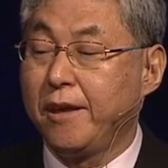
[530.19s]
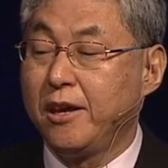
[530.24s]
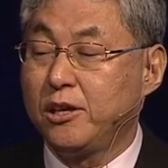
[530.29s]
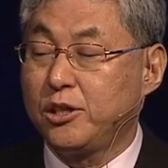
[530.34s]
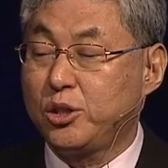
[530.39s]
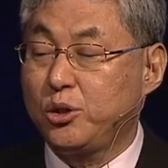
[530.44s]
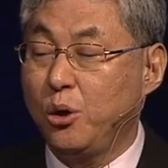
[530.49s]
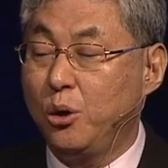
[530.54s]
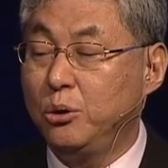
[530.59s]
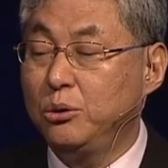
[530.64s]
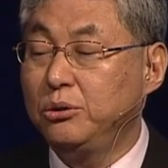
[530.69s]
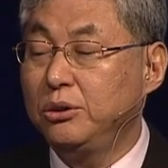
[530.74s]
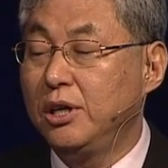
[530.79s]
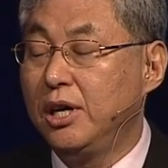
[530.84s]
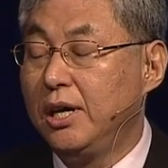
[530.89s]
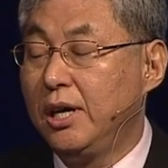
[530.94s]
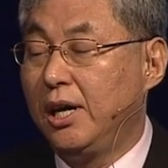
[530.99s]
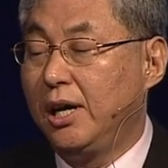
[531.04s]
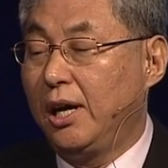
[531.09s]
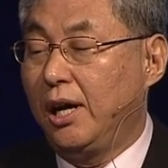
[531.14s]
So
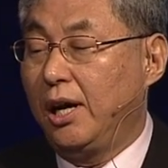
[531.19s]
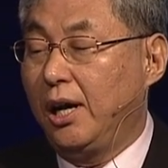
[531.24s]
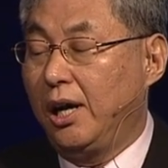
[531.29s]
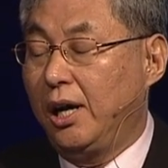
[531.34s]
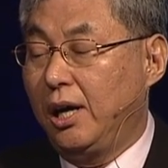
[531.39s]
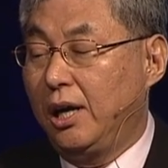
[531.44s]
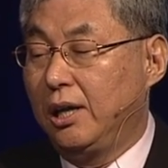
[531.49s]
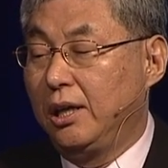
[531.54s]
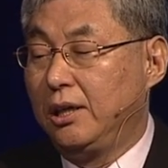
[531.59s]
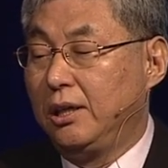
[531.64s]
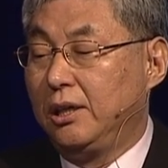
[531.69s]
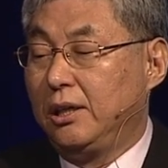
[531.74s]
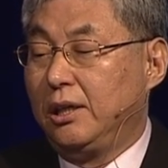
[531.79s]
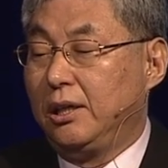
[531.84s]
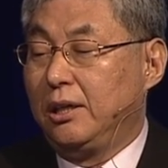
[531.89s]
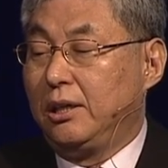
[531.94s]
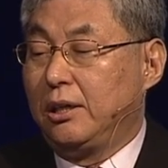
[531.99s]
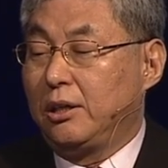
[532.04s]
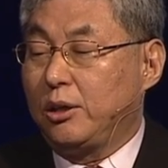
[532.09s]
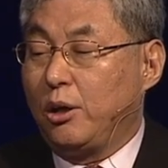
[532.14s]

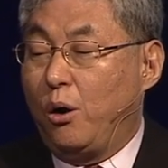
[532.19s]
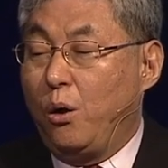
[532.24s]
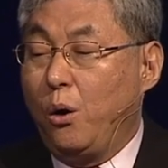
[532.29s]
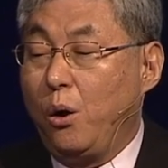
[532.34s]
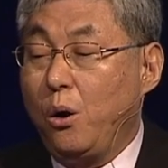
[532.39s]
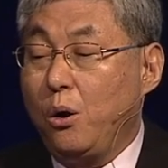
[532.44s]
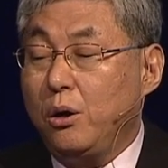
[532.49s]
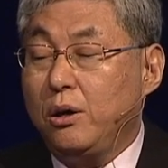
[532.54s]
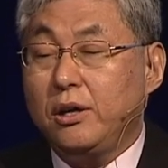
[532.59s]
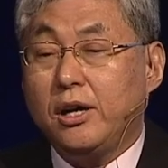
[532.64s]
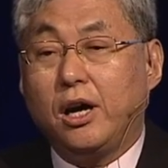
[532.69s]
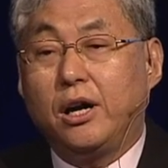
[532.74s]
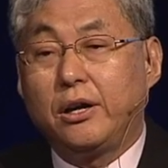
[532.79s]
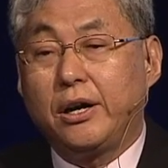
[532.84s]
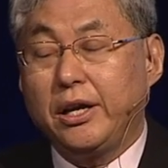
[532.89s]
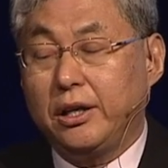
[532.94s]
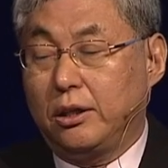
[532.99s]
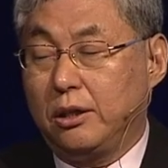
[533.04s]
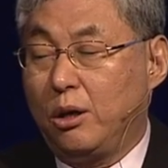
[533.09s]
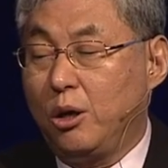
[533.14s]

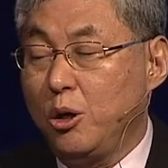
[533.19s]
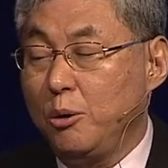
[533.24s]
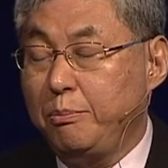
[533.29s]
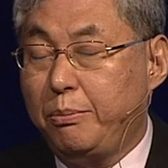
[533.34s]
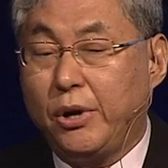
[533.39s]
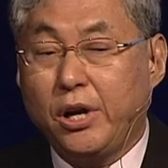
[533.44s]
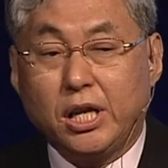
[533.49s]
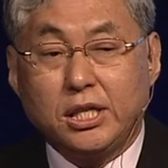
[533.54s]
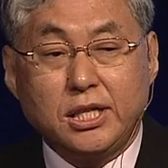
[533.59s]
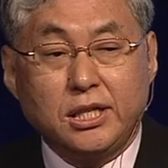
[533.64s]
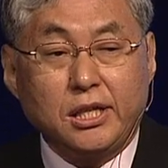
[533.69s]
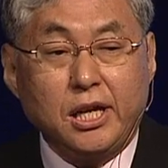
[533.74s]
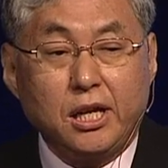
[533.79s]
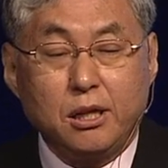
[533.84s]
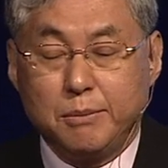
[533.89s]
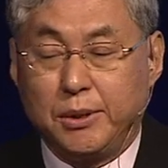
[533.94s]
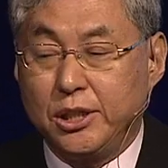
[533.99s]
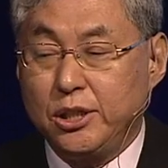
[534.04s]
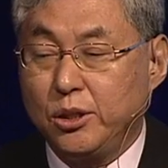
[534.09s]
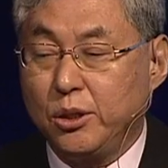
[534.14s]
all processing
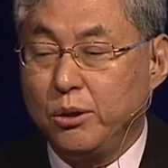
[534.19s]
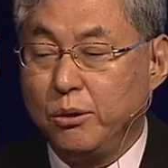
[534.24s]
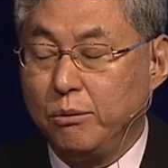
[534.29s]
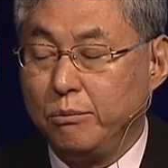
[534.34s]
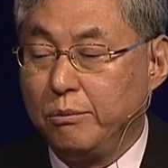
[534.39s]
element